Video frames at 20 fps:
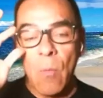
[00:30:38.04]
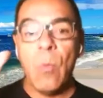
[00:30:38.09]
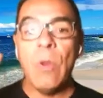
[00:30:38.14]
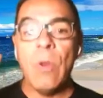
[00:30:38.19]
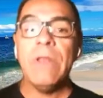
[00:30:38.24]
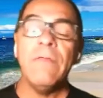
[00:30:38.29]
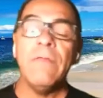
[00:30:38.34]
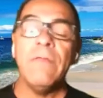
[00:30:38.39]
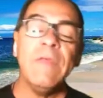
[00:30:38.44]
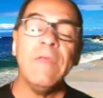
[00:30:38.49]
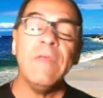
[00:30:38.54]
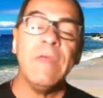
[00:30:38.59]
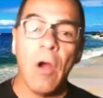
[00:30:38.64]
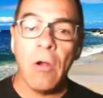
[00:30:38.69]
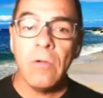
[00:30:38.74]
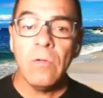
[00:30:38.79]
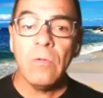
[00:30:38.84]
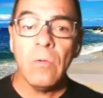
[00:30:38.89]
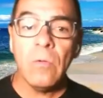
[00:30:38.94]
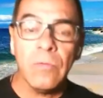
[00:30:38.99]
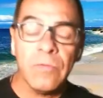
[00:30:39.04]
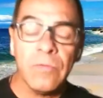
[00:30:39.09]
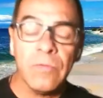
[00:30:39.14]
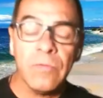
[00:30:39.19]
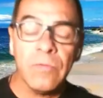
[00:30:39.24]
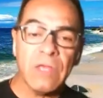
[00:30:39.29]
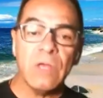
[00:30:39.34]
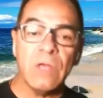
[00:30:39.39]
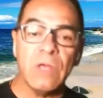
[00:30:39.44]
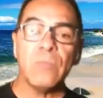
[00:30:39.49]
one of the articles
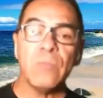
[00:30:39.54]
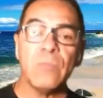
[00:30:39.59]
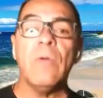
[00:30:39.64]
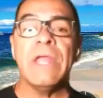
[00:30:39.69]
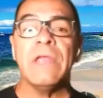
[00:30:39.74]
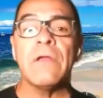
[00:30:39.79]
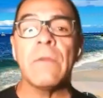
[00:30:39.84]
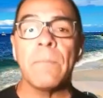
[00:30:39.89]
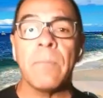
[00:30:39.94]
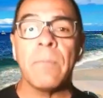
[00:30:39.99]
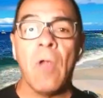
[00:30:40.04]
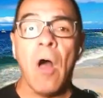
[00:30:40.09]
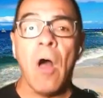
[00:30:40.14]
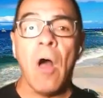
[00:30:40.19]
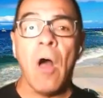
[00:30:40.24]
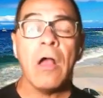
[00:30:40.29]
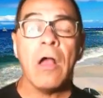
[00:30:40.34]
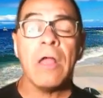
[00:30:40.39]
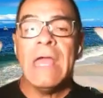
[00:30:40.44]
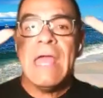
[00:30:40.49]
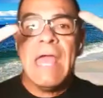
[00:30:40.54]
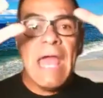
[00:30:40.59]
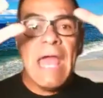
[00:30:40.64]
that you wrote in your blog,